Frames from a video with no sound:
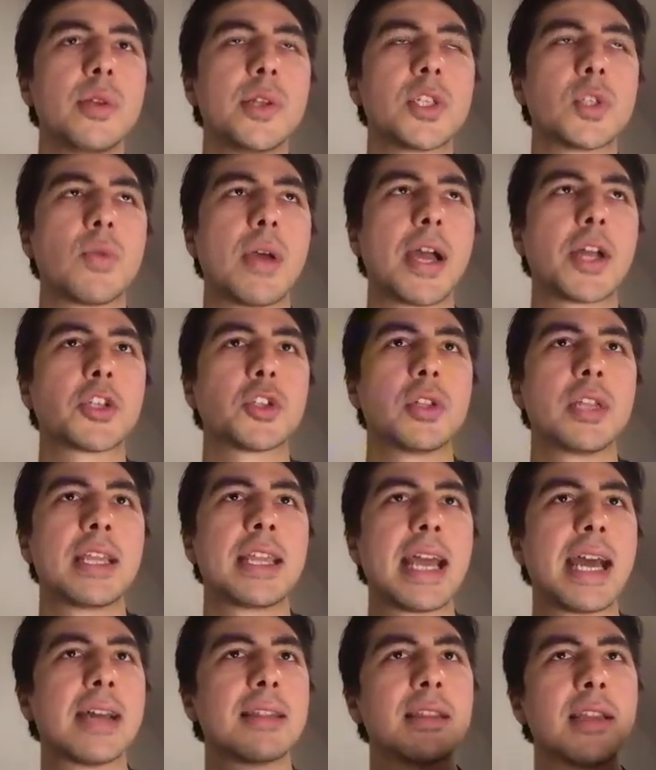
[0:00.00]
is to actually
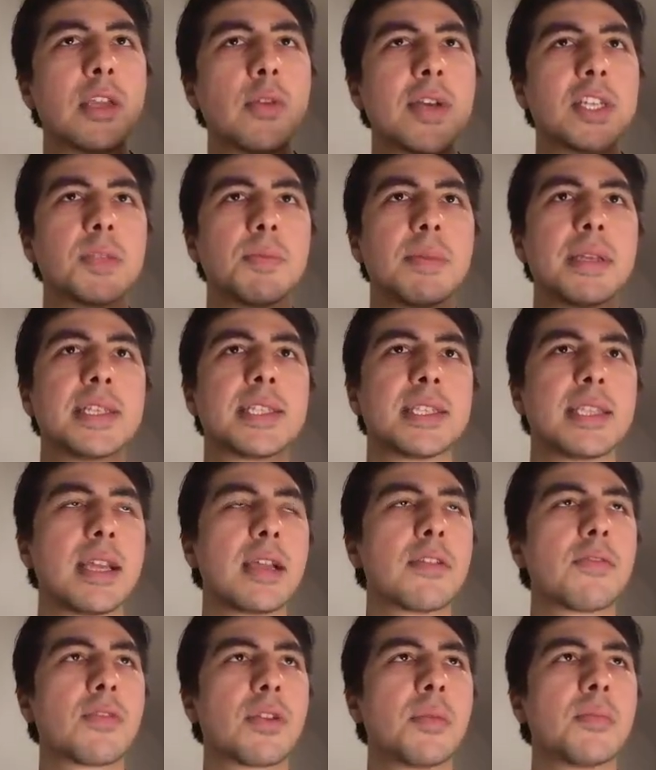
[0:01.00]
get the USB
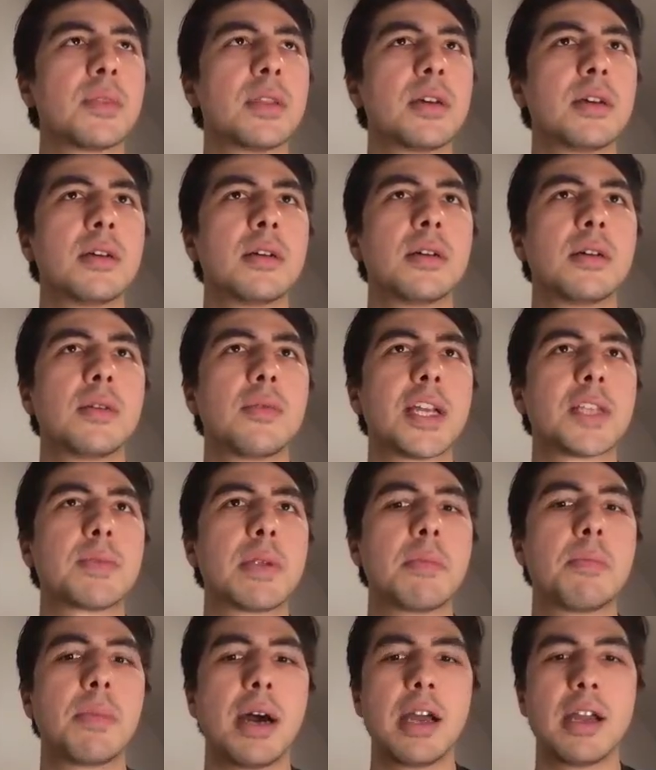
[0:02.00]
stick from the Raspberry
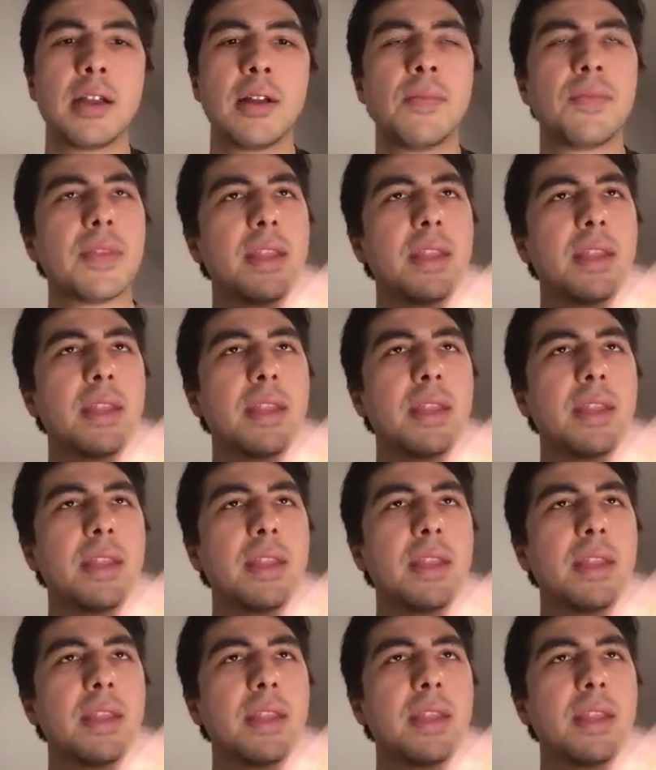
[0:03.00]
Pi